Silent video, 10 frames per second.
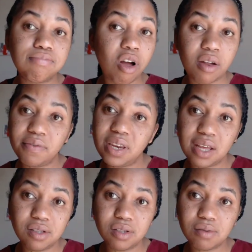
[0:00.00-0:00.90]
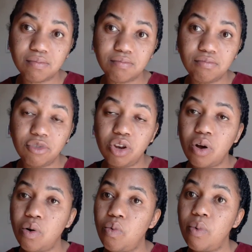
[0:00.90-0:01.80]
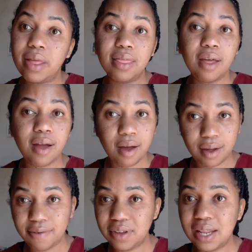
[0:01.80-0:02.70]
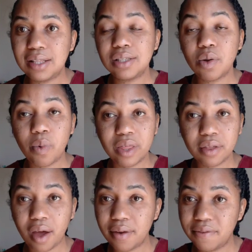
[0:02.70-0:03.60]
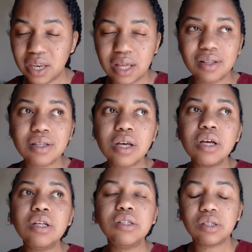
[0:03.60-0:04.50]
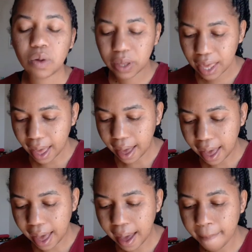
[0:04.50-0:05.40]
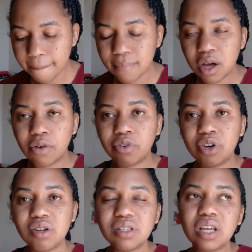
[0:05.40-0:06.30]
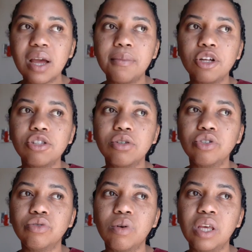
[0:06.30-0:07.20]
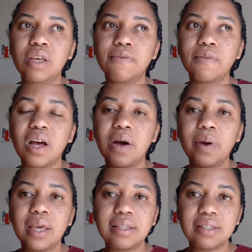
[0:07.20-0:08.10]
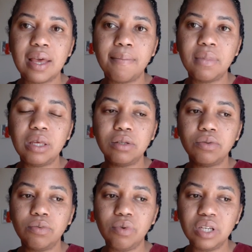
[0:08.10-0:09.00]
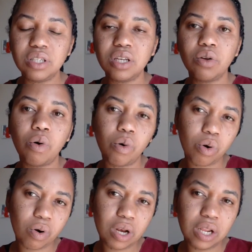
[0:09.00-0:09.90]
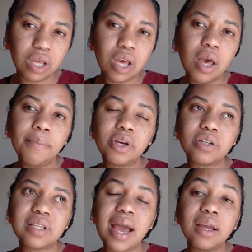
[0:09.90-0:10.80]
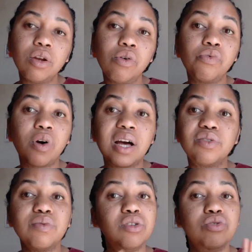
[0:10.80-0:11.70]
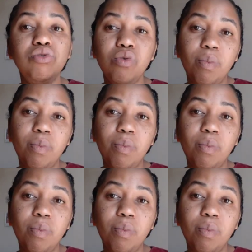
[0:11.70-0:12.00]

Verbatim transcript: confidence, you know, with confident with confident so yeah um for nursing i'm not so sure if our exam is written or orally because i know for us we do two